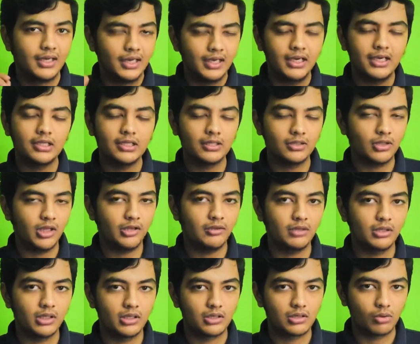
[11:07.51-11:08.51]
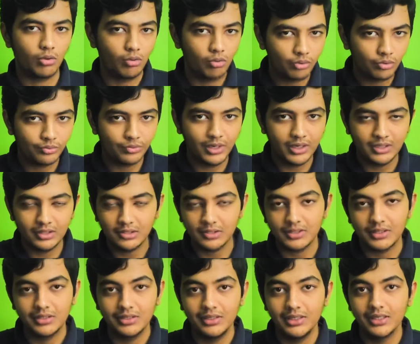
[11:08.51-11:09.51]
It is having its own renders
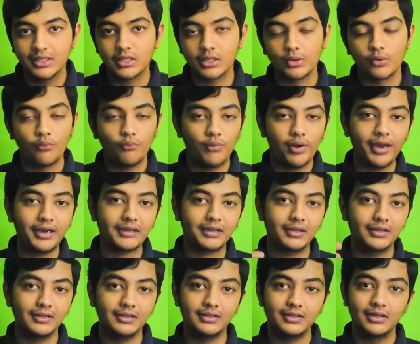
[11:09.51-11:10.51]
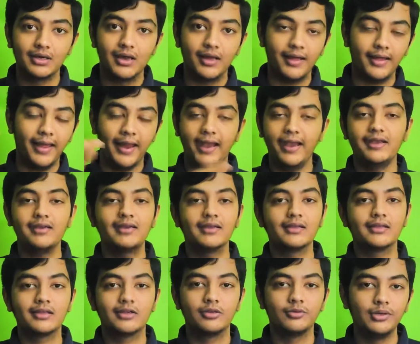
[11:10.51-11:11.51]
and leak, red color and the
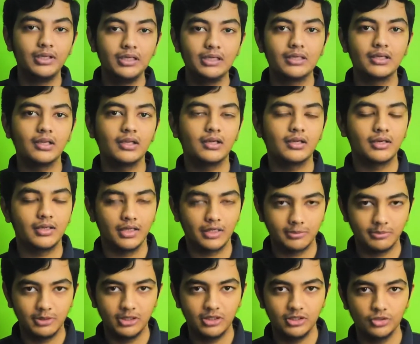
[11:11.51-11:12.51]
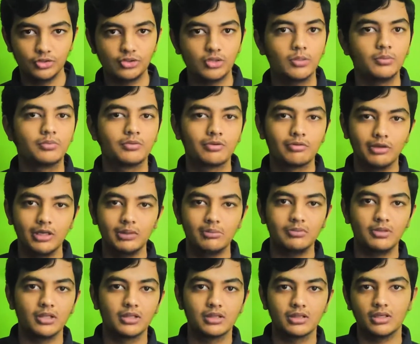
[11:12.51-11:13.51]
green color has been teased up. Green
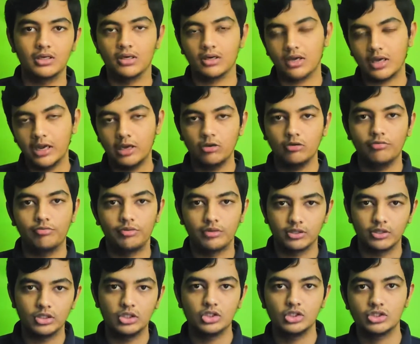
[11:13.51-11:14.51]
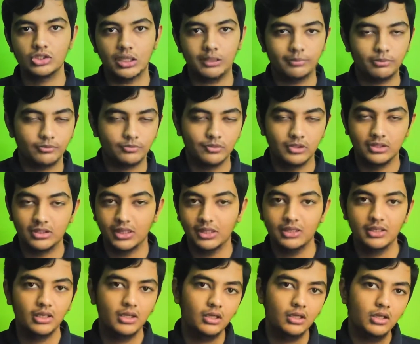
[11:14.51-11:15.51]
means kind of a greenish type of design.
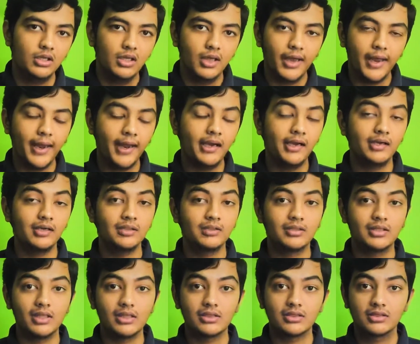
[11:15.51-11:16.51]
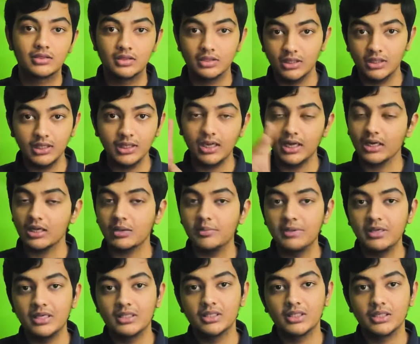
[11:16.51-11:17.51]
And this 3 are
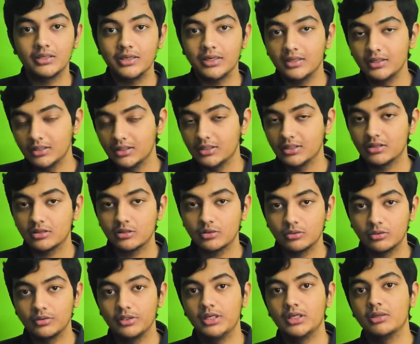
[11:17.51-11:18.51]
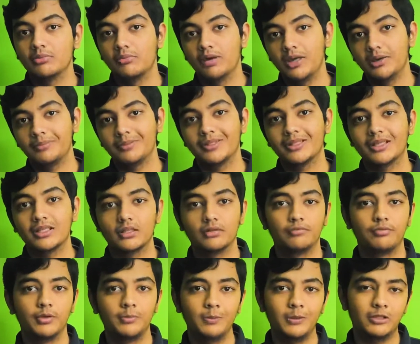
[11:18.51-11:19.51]
coming in the renders, so it might be that the
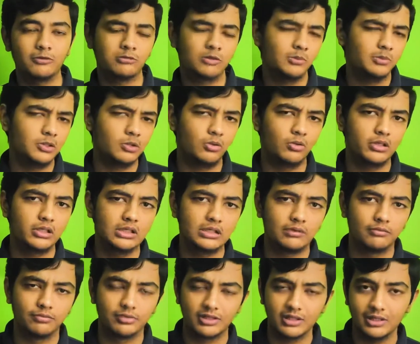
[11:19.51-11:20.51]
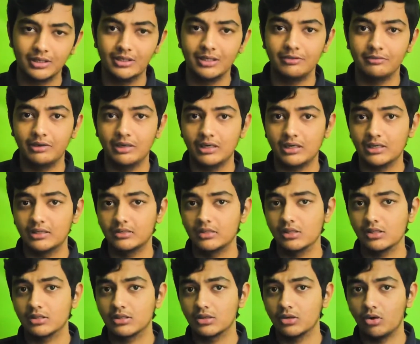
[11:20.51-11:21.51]
OnePlus will be holding a single event and
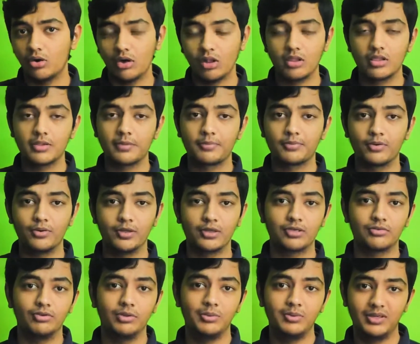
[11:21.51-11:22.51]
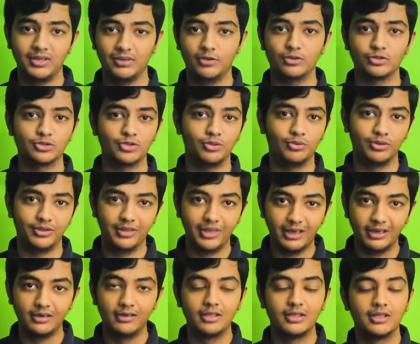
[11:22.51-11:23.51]
this all the products will be announced over
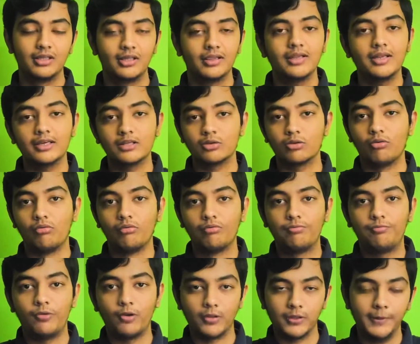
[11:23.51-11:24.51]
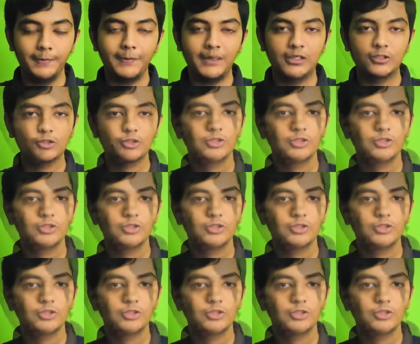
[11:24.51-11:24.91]
there. Let's hope for the best.